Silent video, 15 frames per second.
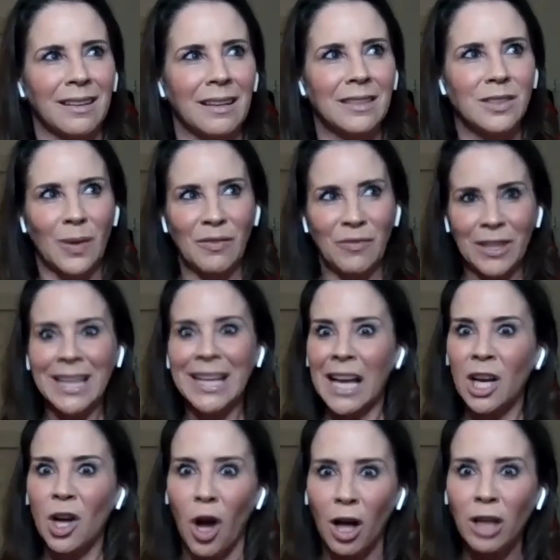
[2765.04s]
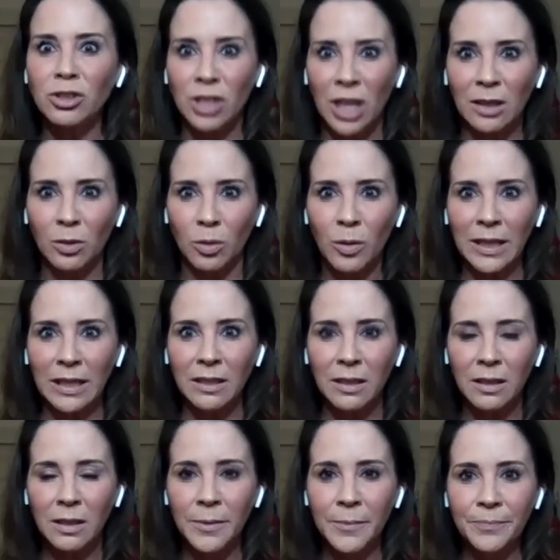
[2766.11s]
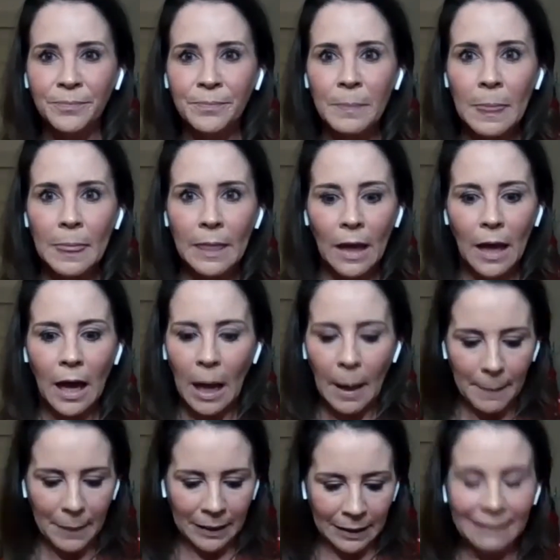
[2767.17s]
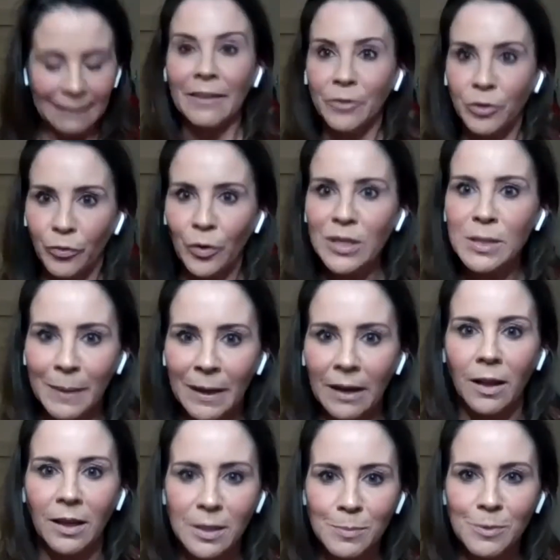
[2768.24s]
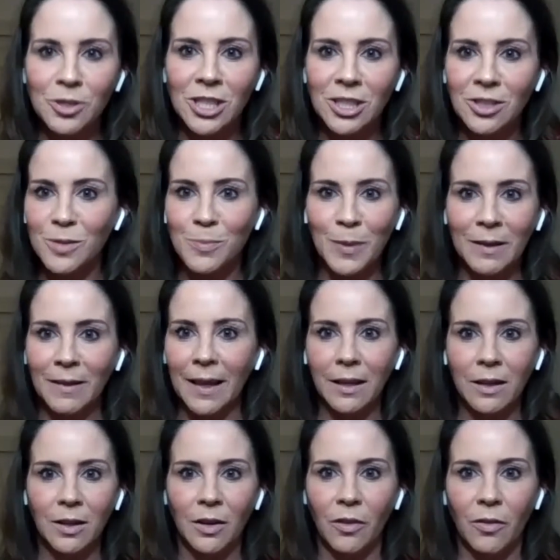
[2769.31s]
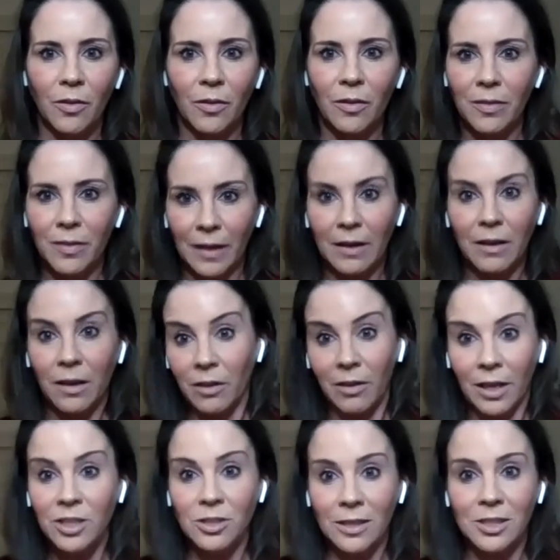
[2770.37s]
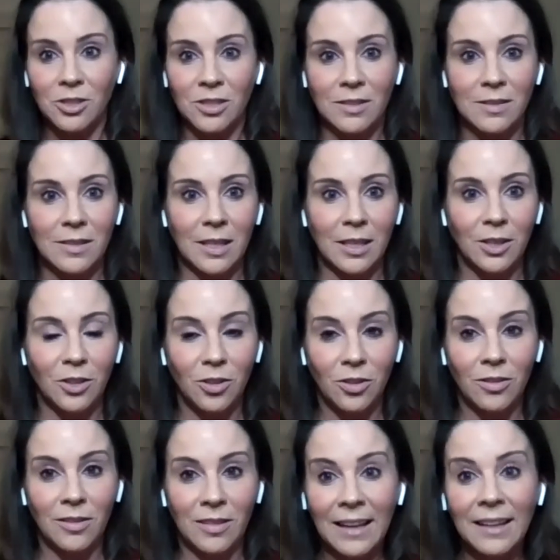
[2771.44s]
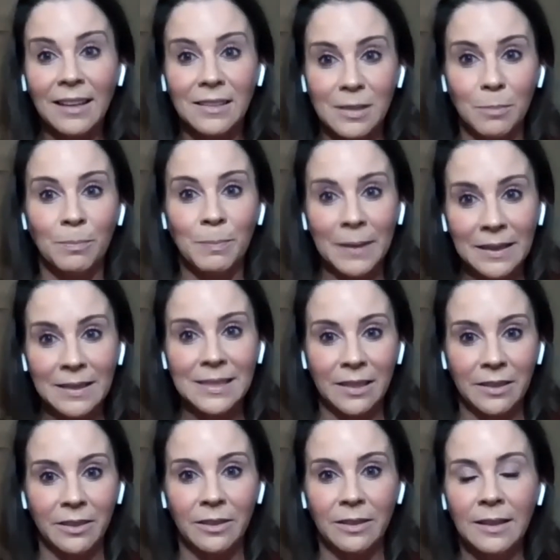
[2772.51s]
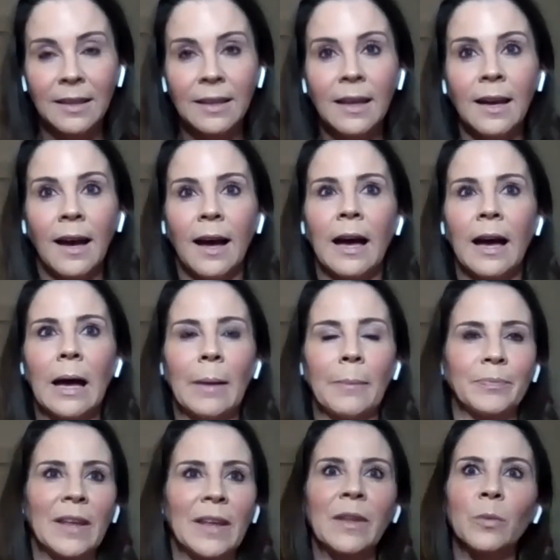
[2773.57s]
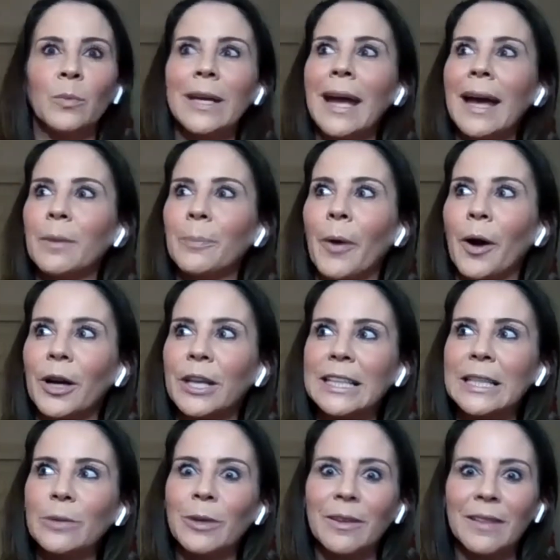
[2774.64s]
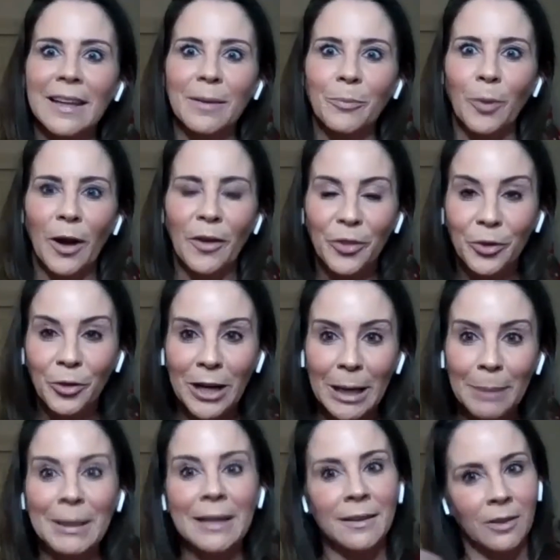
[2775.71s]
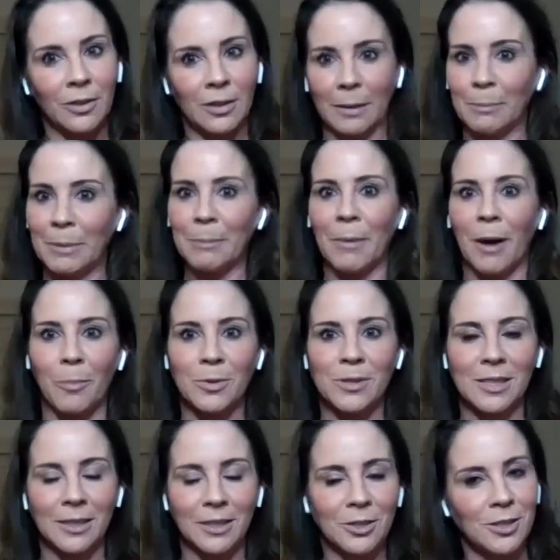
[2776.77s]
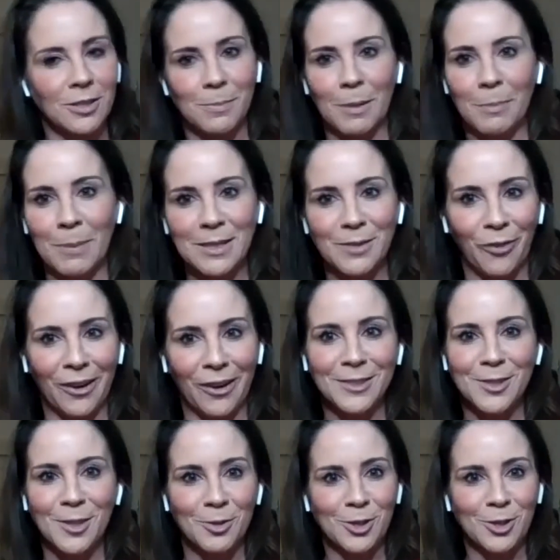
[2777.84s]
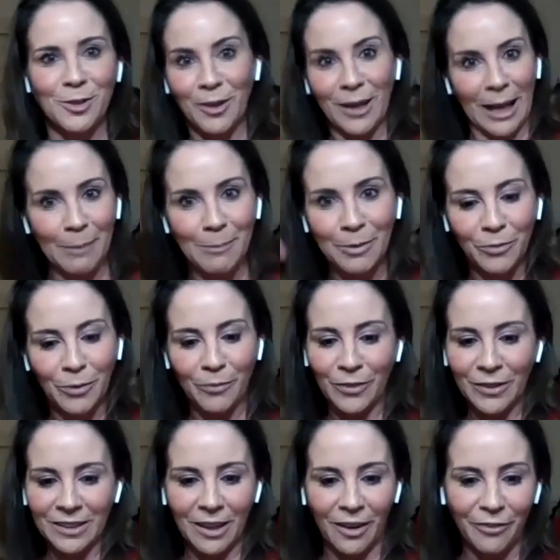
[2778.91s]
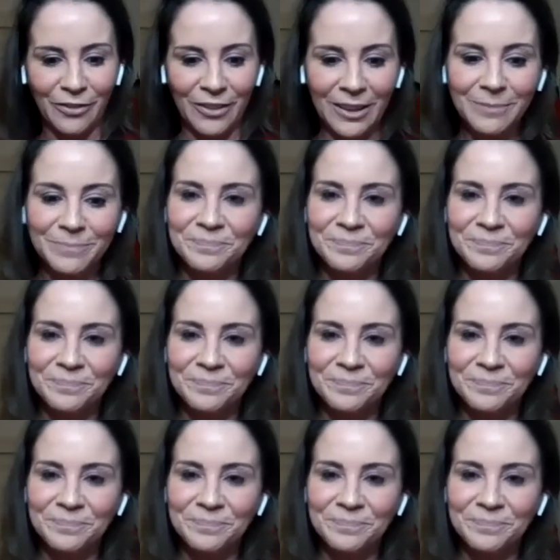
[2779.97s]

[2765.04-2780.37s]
So I feel like I called John Lloyd. And I left a voicemail on his machine, just being like, like, congratulations. Like, that is a big deal. And then we had a party where they brought the Grammy. And again, my mom was there. She's my best friend. So she came in from Philadelphia.